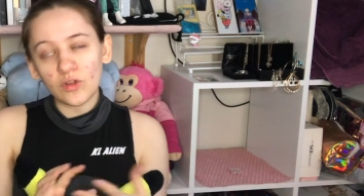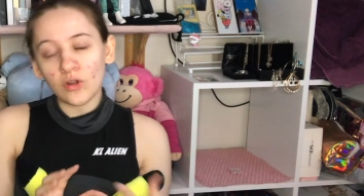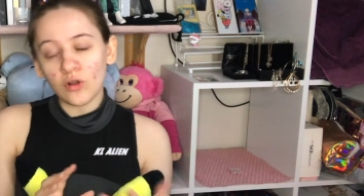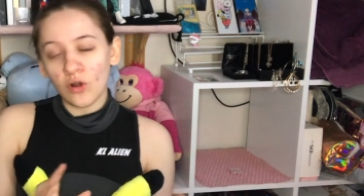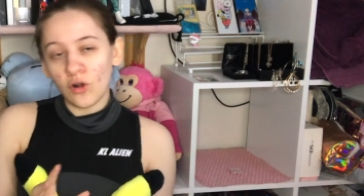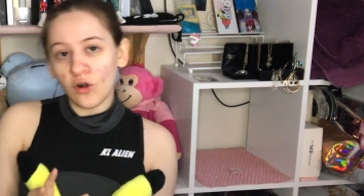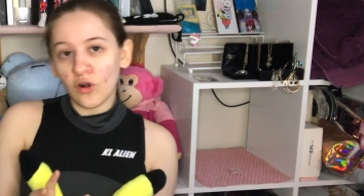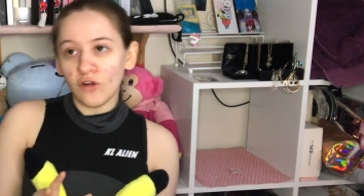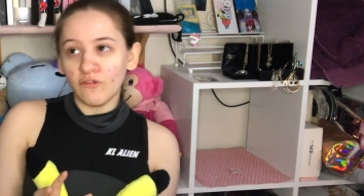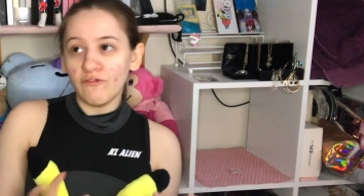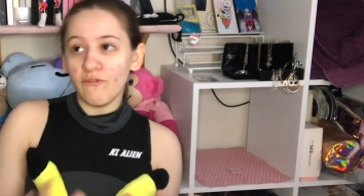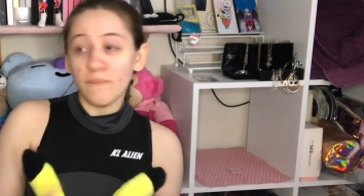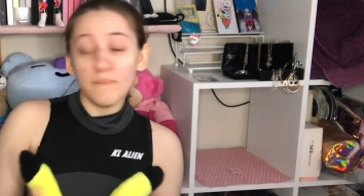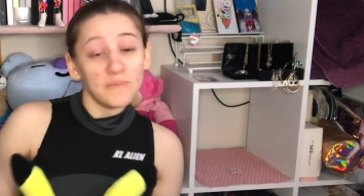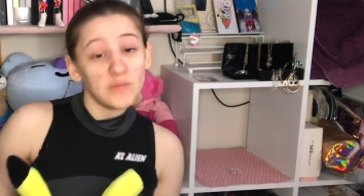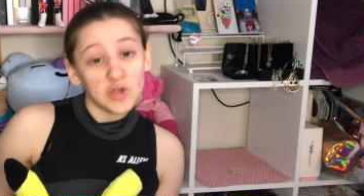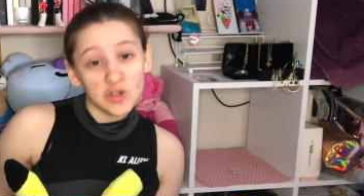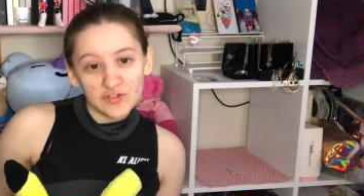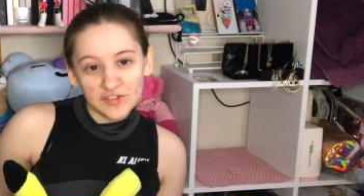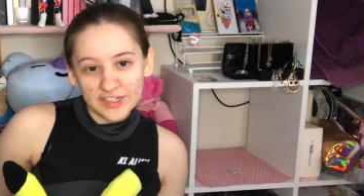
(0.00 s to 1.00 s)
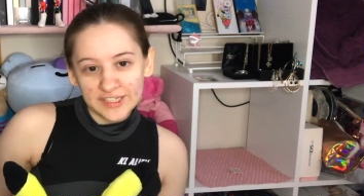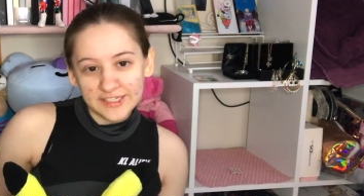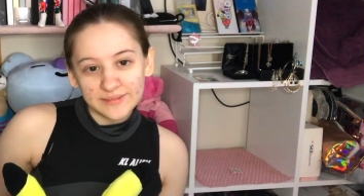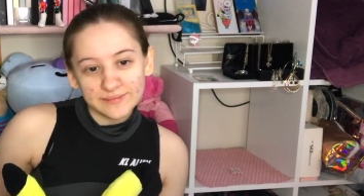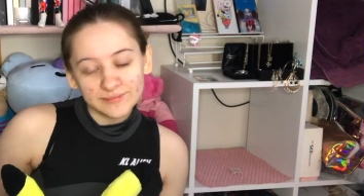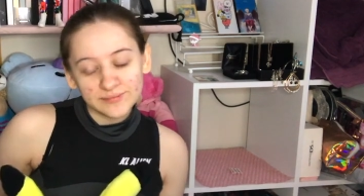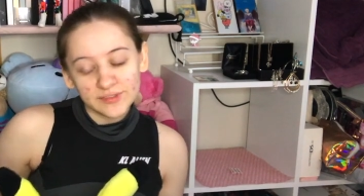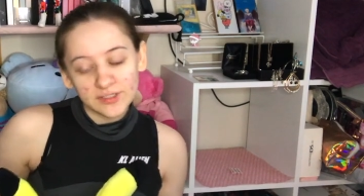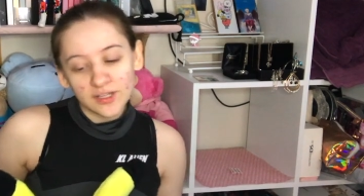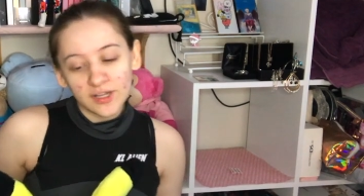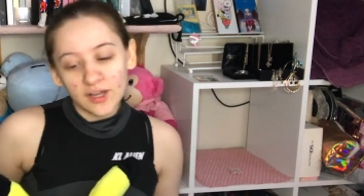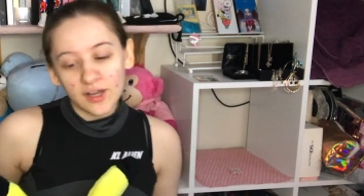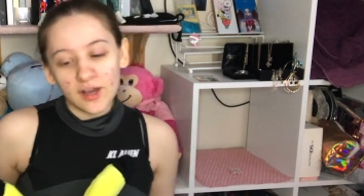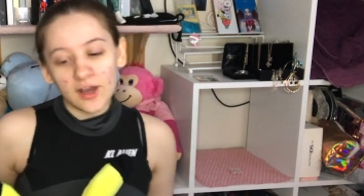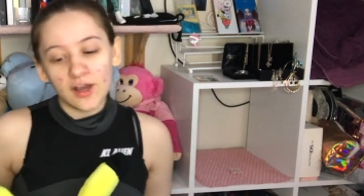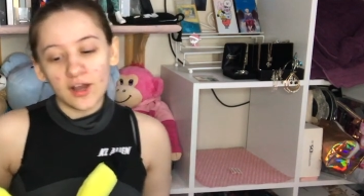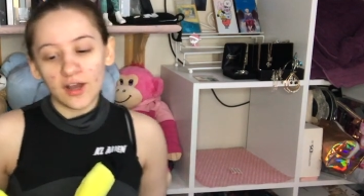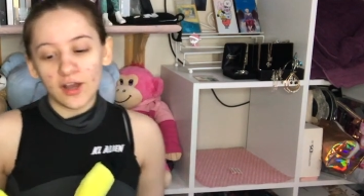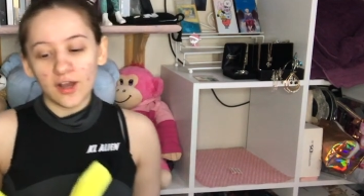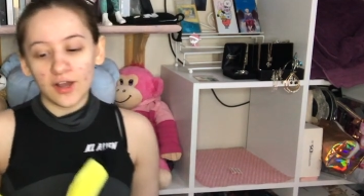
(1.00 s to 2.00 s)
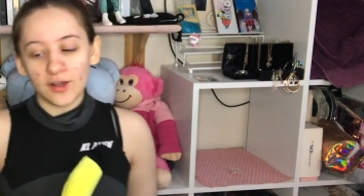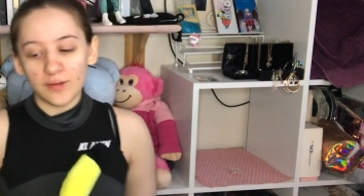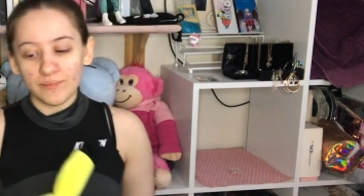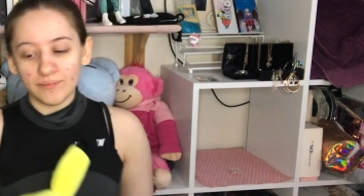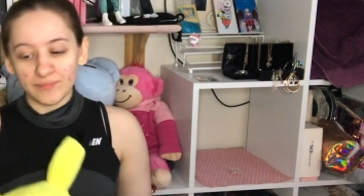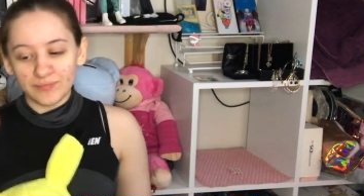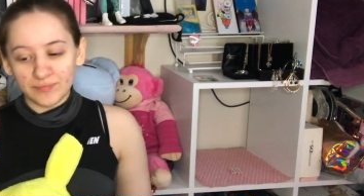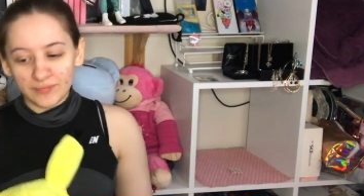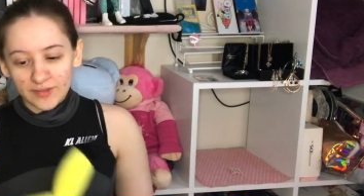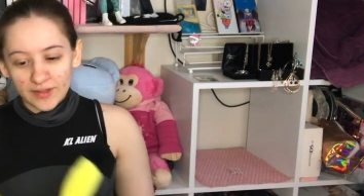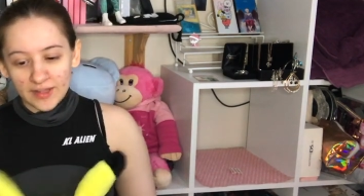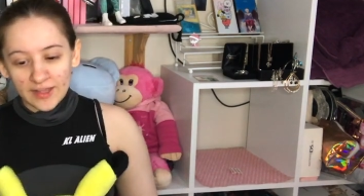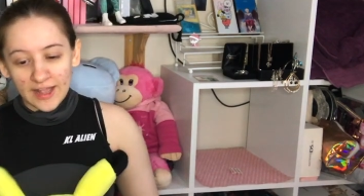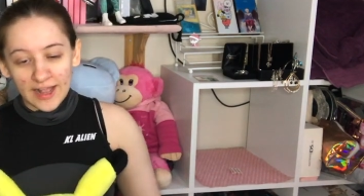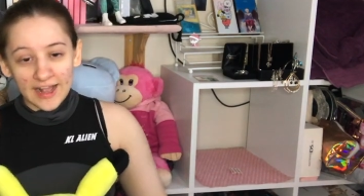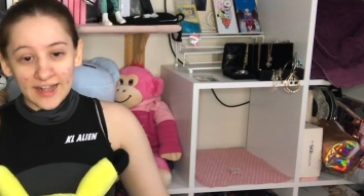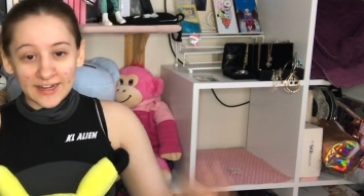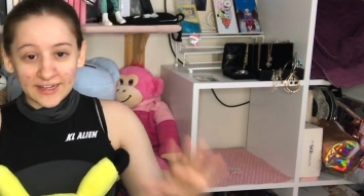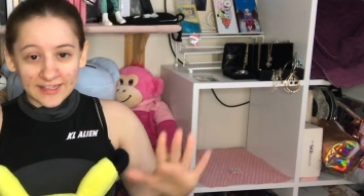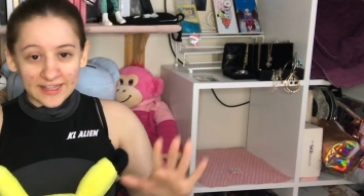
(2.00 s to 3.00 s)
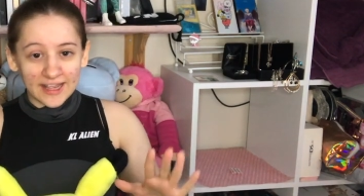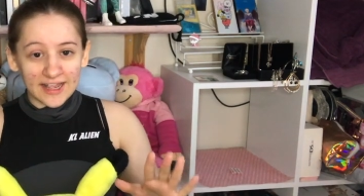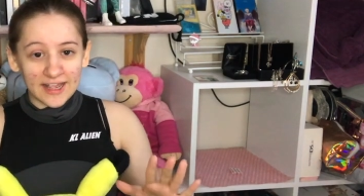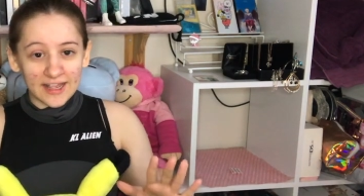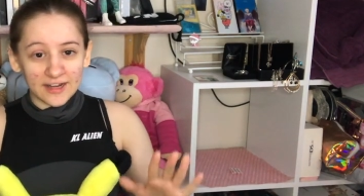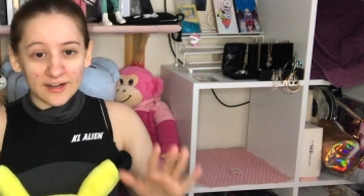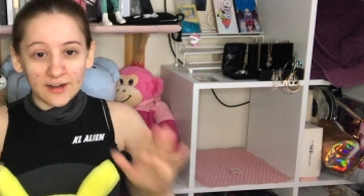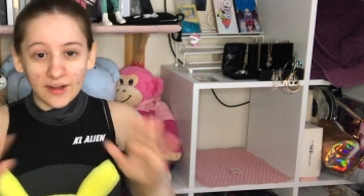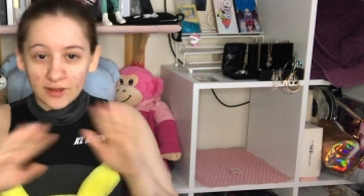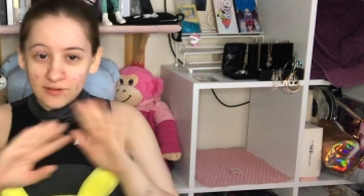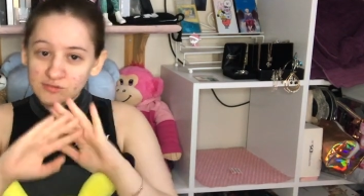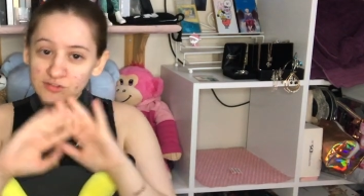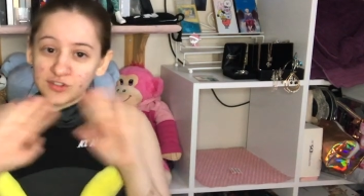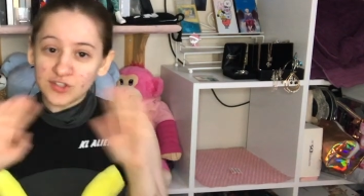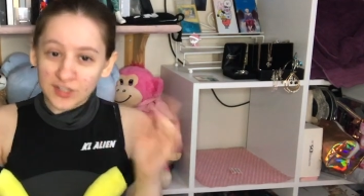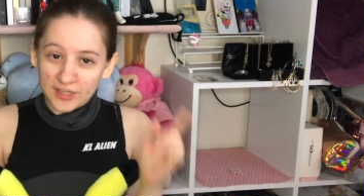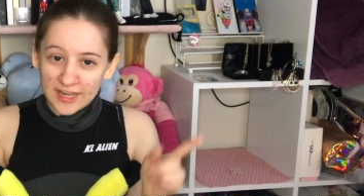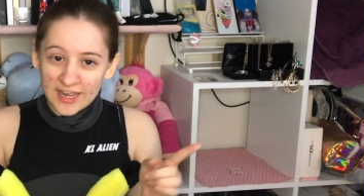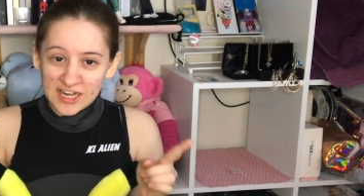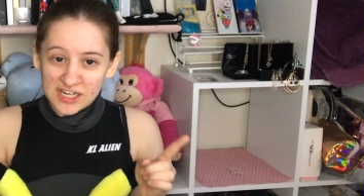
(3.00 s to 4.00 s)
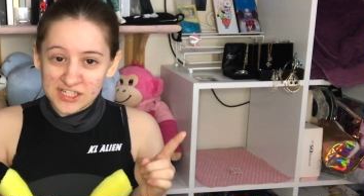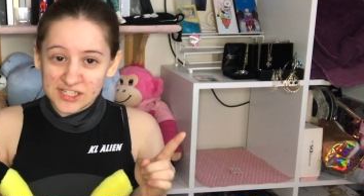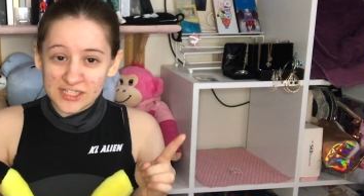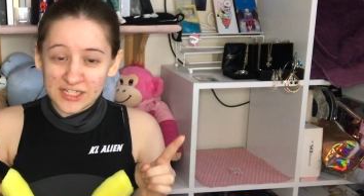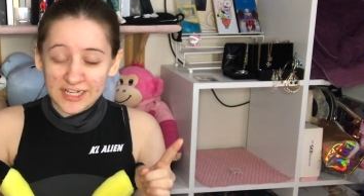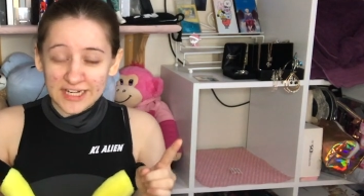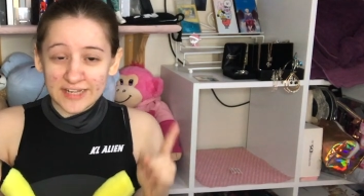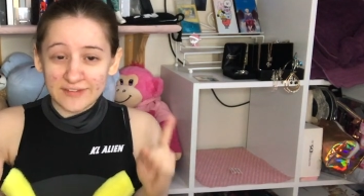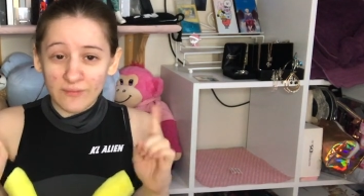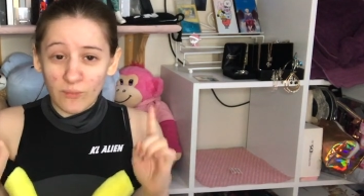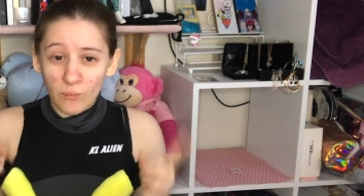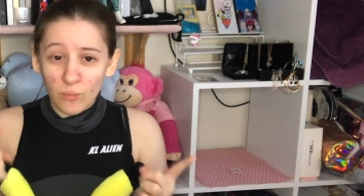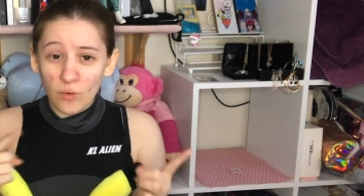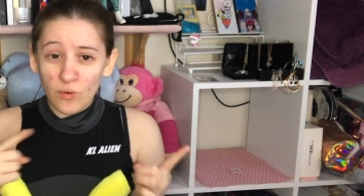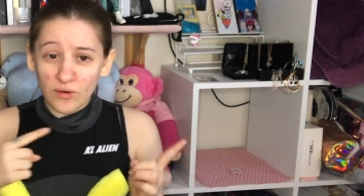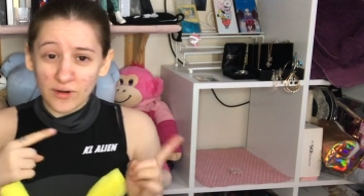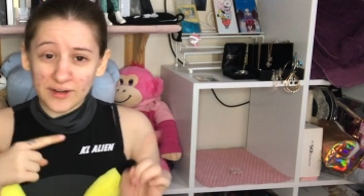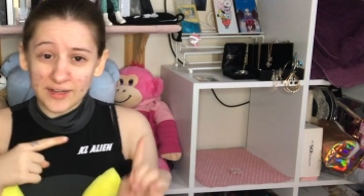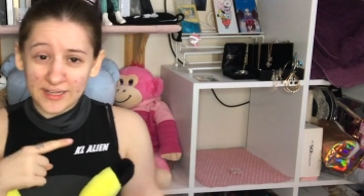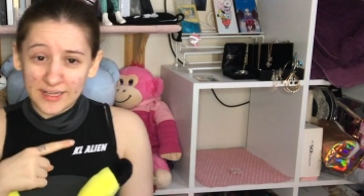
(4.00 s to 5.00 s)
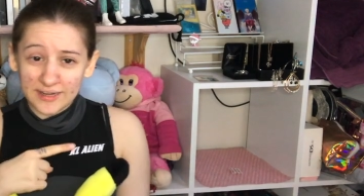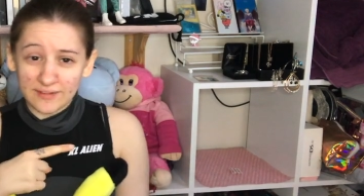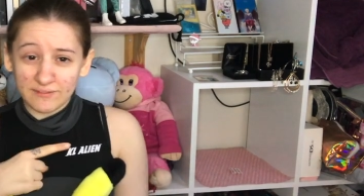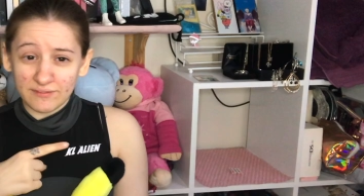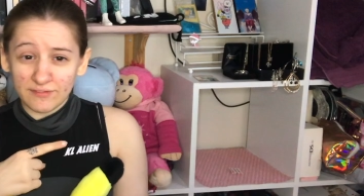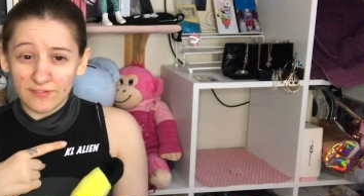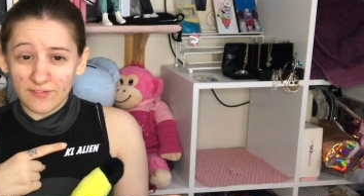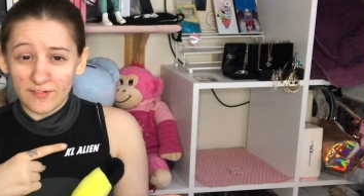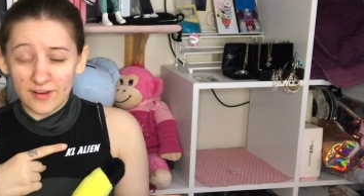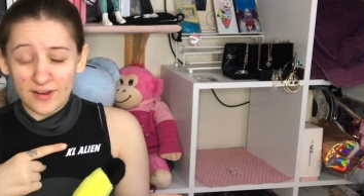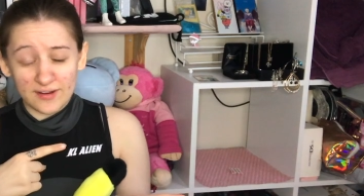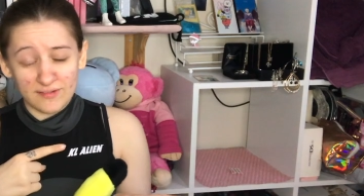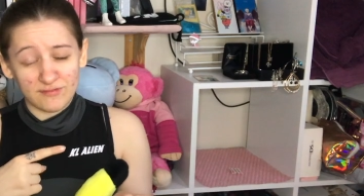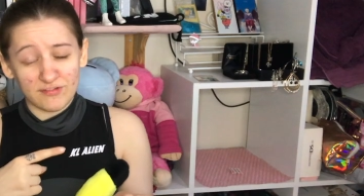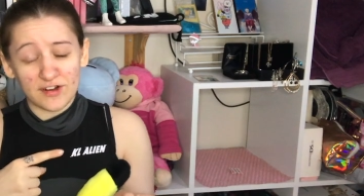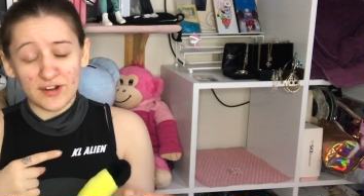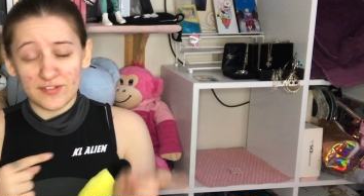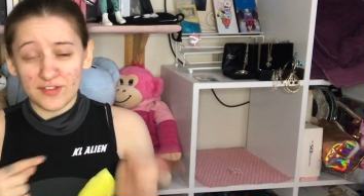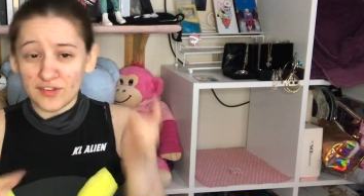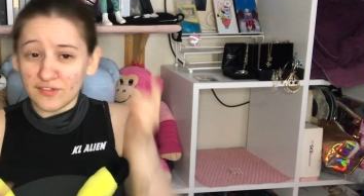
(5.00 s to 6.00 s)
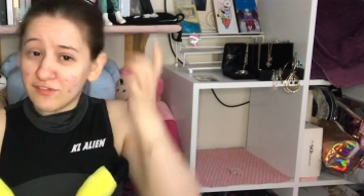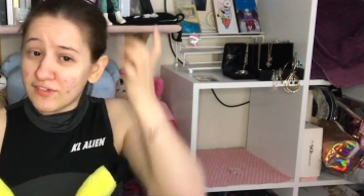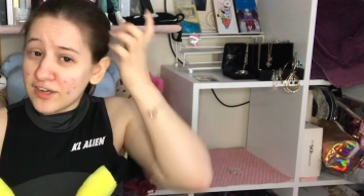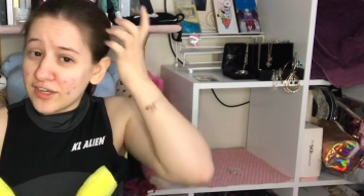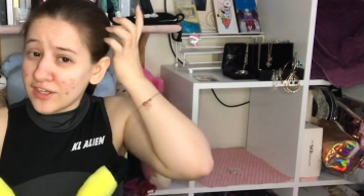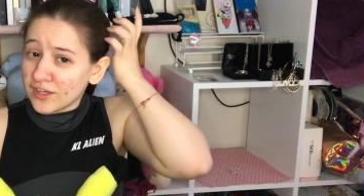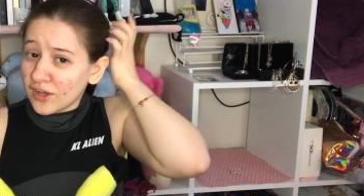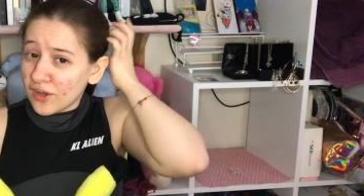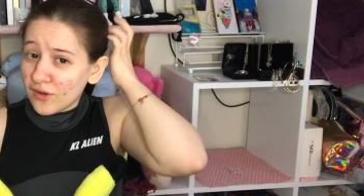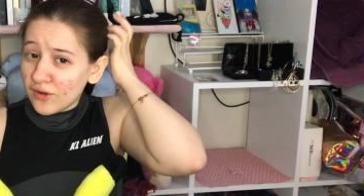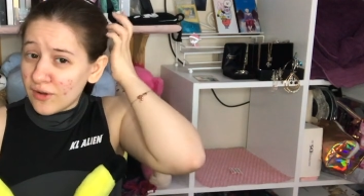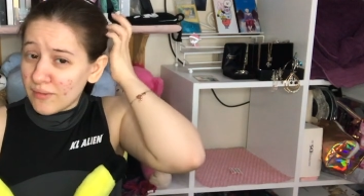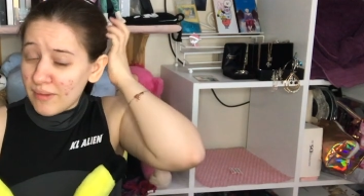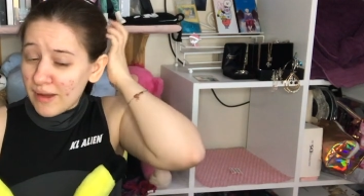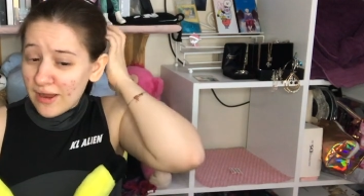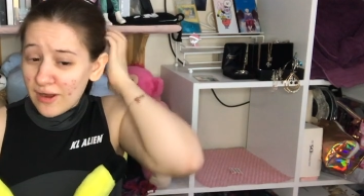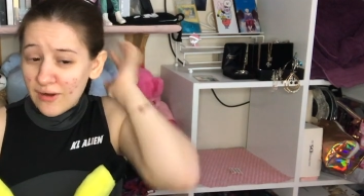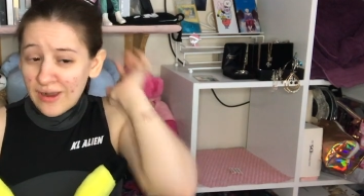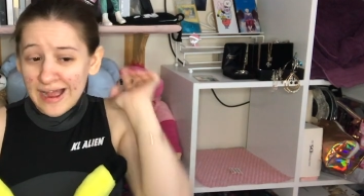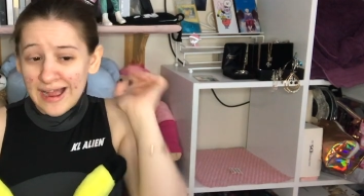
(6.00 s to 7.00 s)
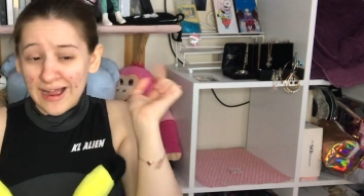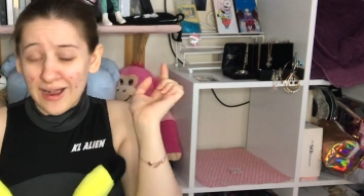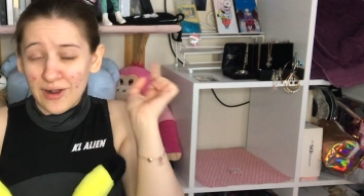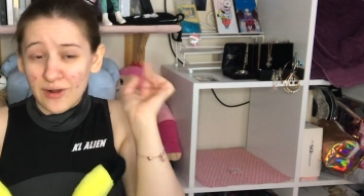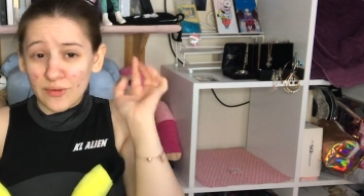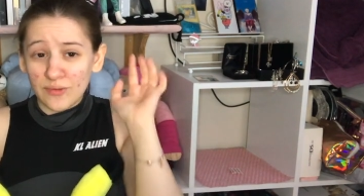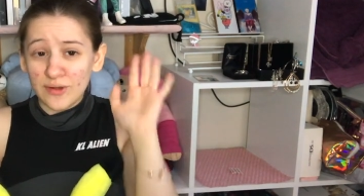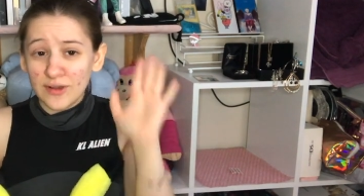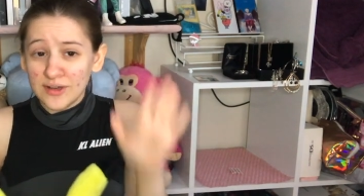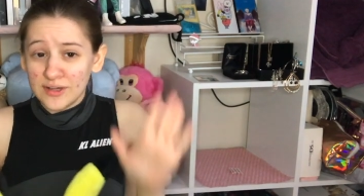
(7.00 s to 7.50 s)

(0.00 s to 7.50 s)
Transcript: of movie. Um, and again, I'm going to actually leave a warning in, fr in front of this video about how